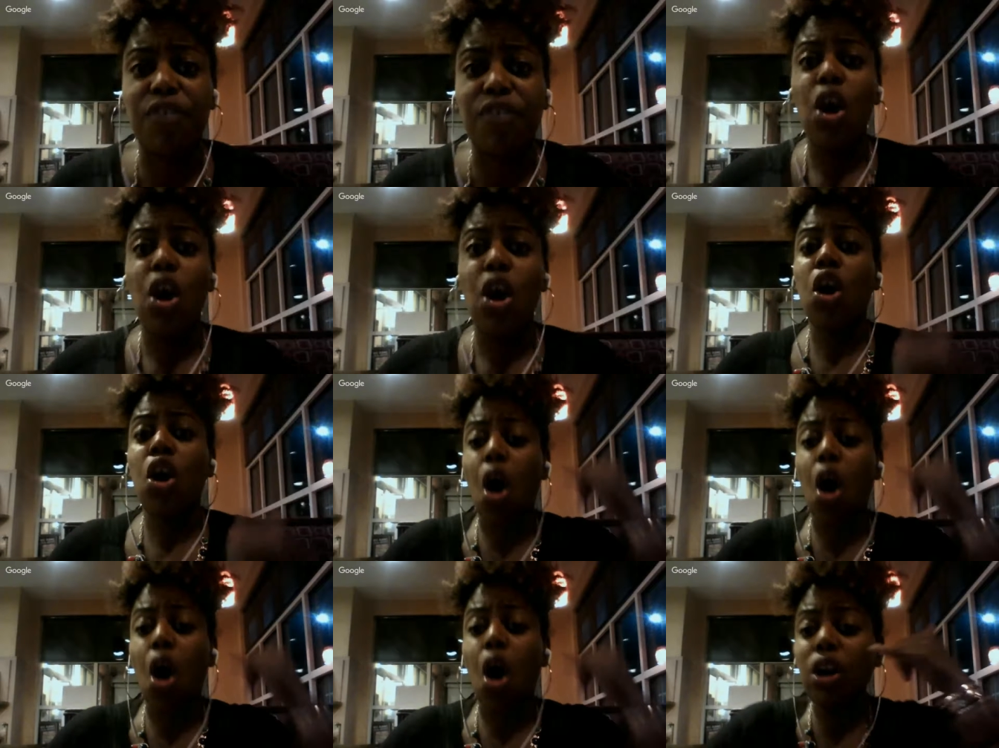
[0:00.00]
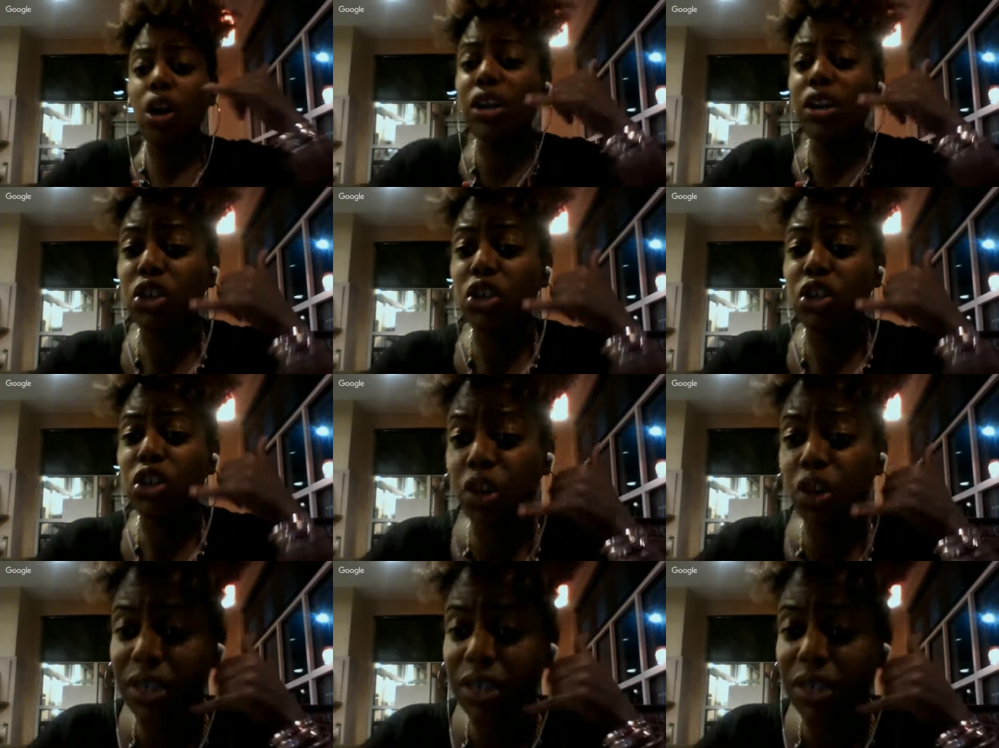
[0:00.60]
Calling a
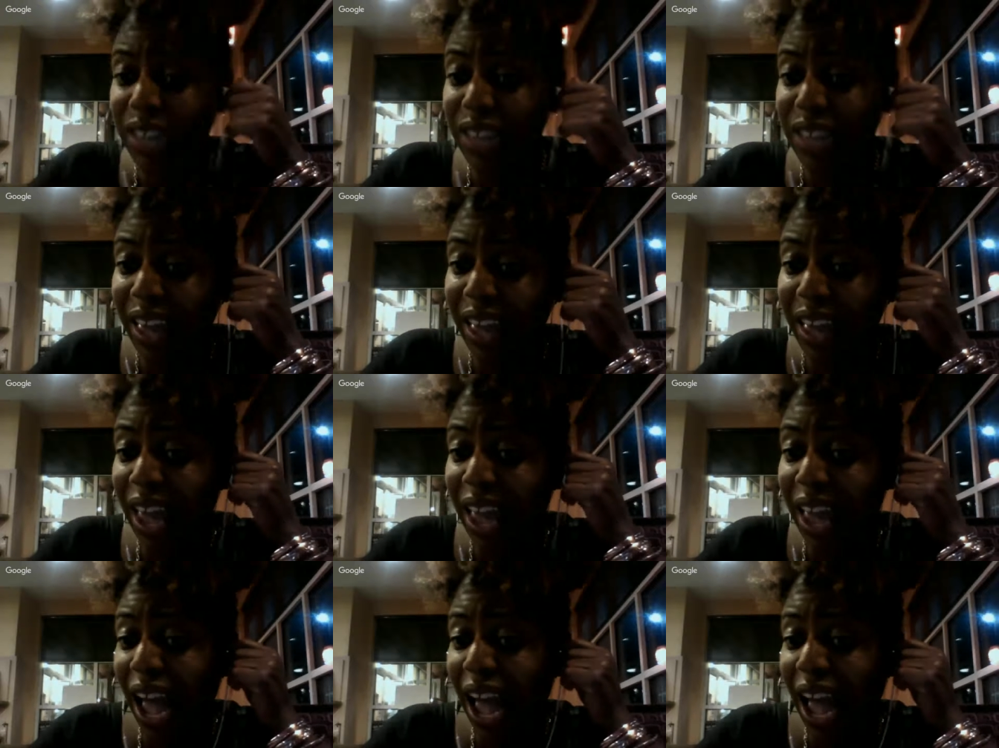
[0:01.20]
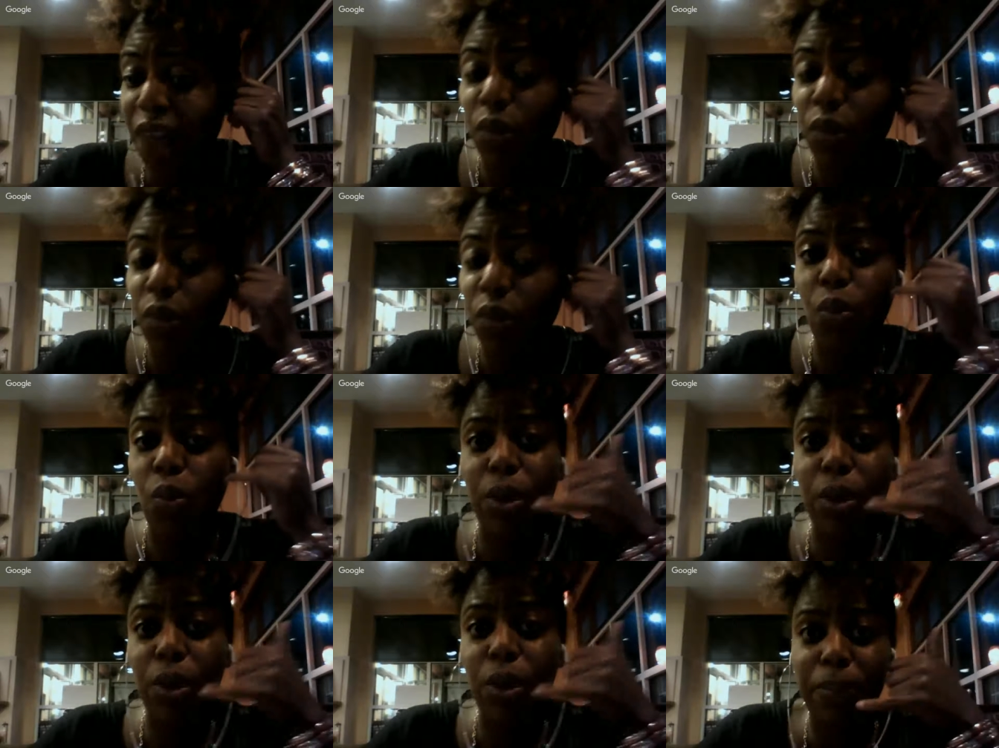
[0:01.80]
church saying, "Hey, I have a water
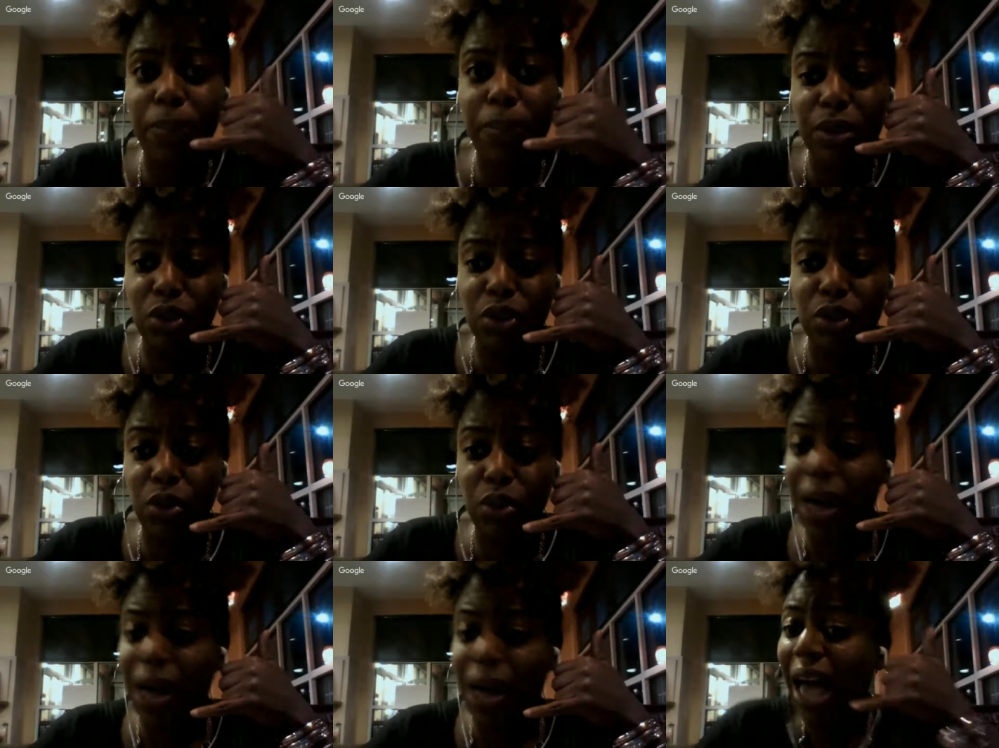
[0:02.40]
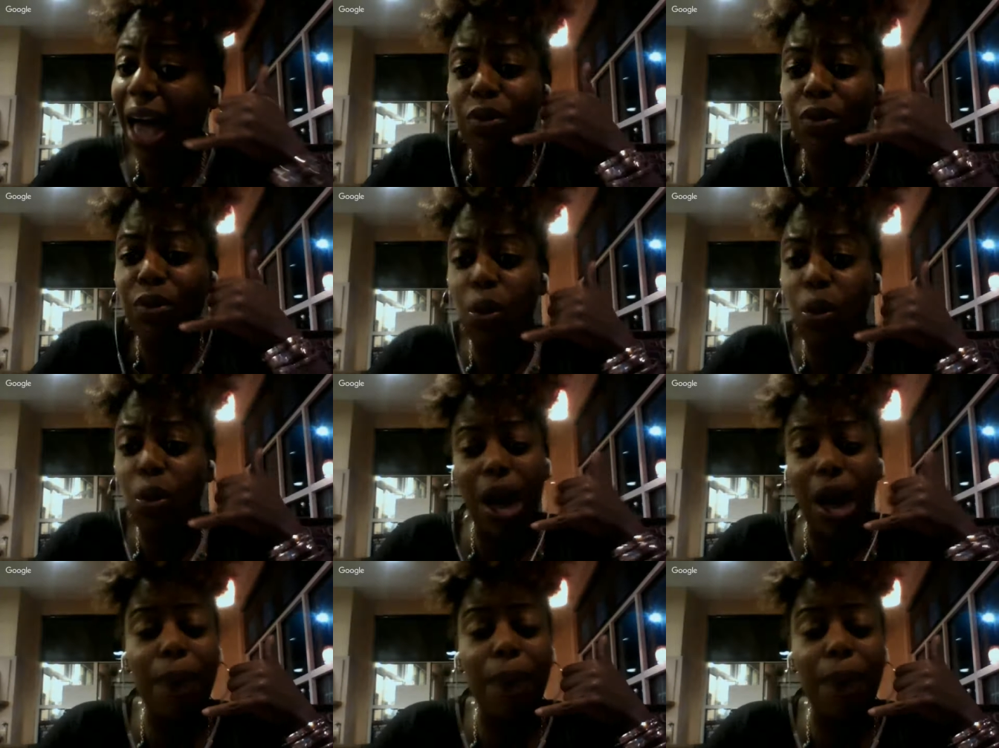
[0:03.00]
bill due. I don't know how
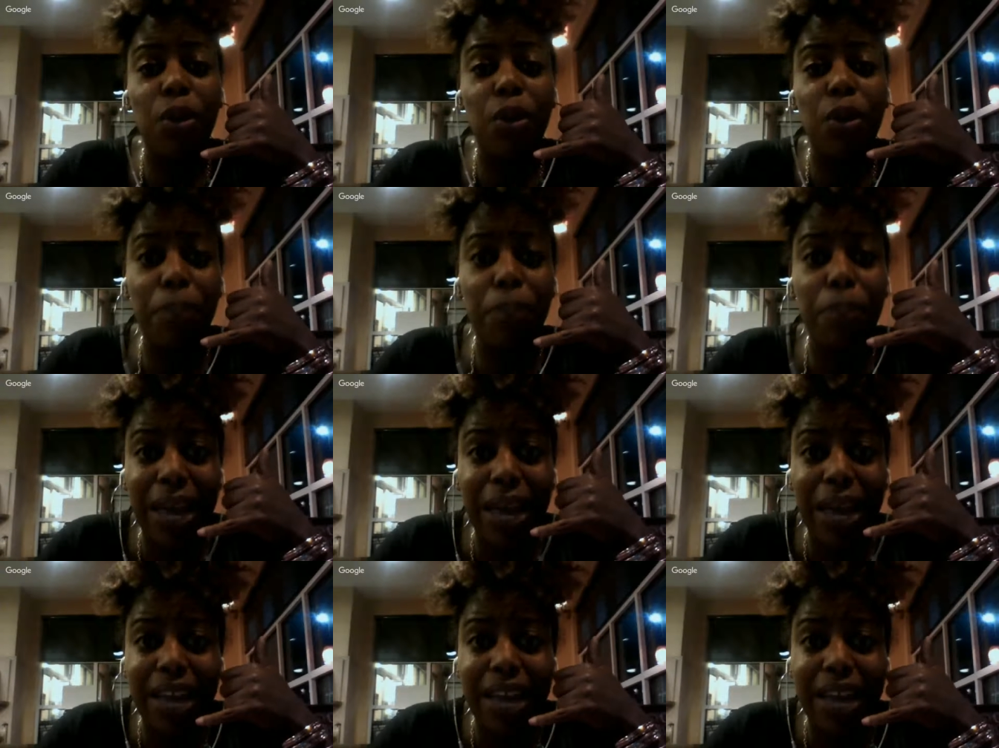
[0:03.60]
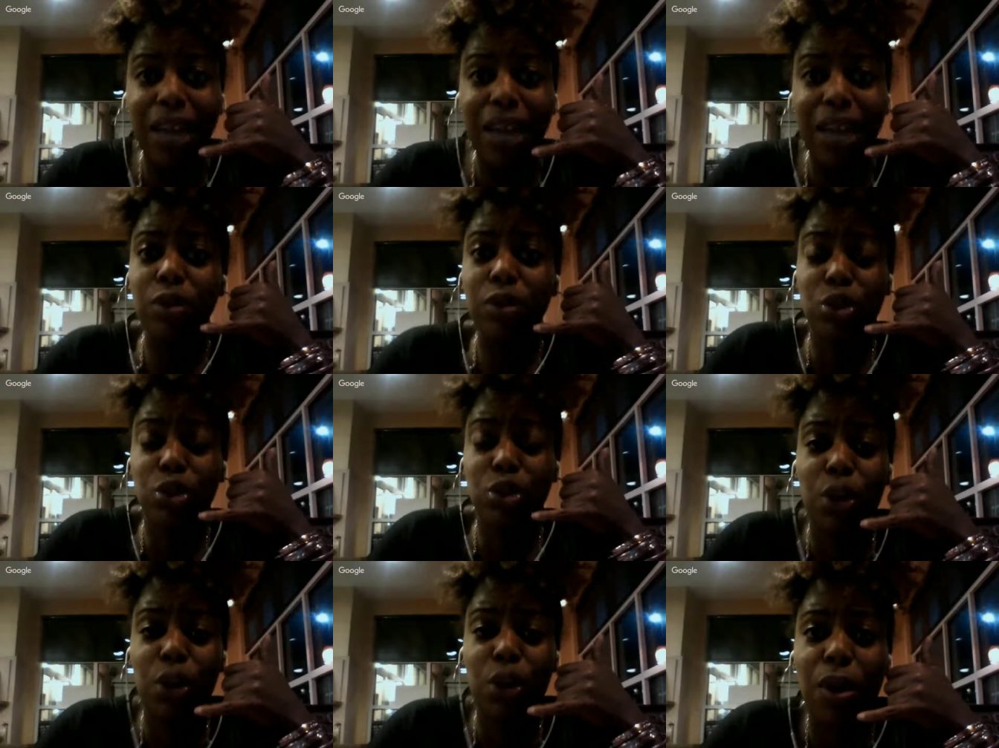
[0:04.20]
I'm going to pay it. They're going to turn
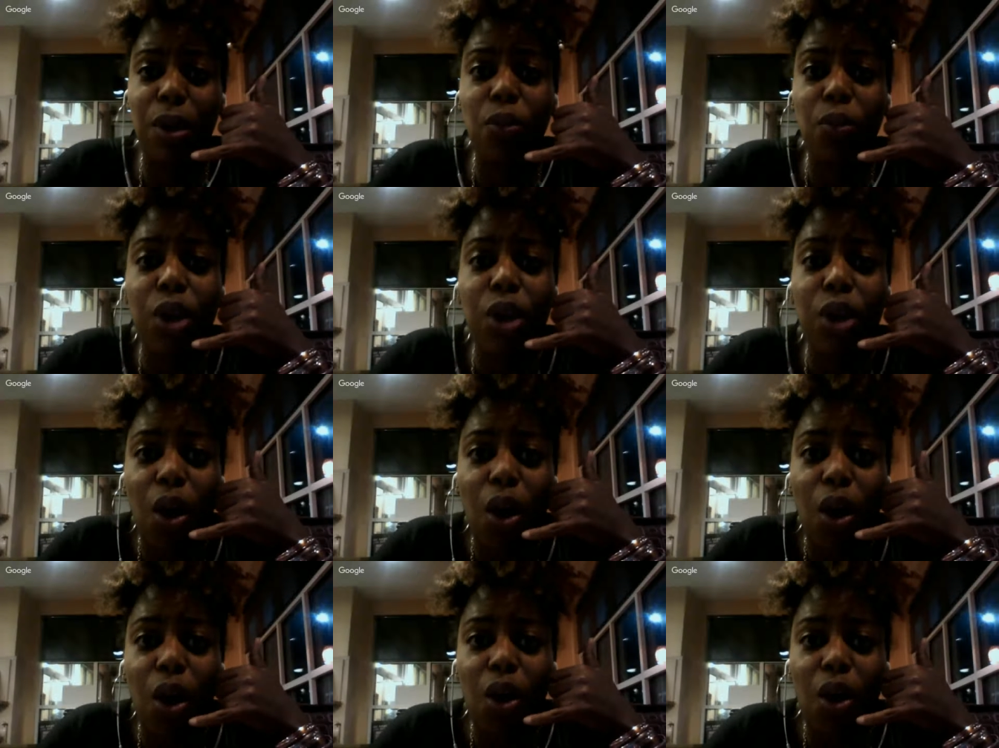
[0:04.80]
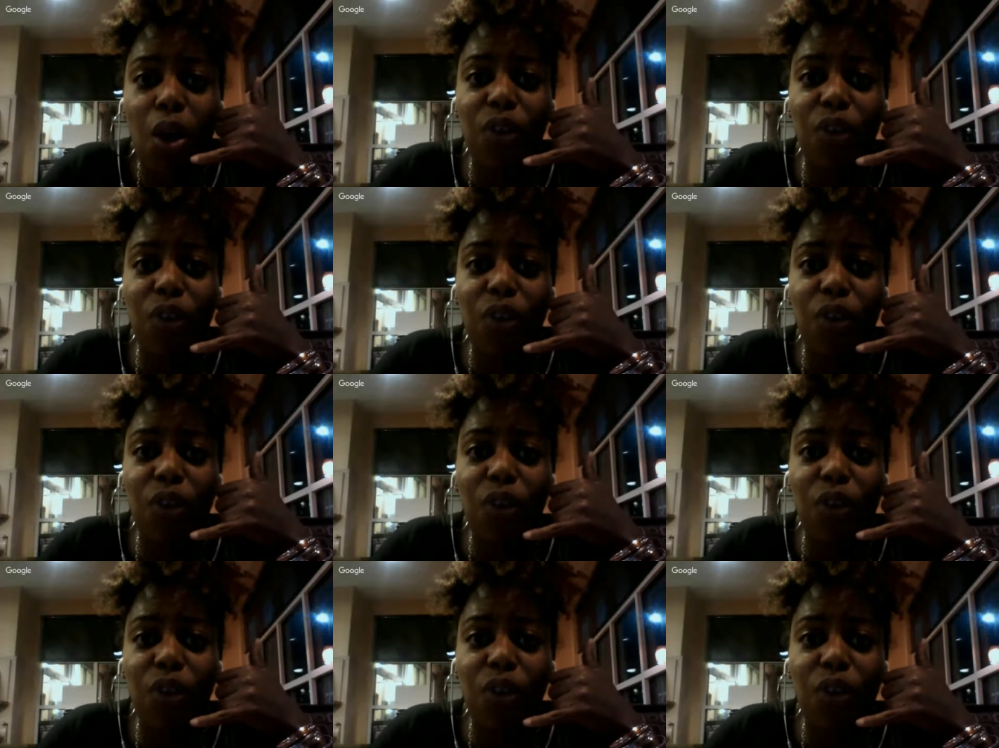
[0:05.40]
my water off."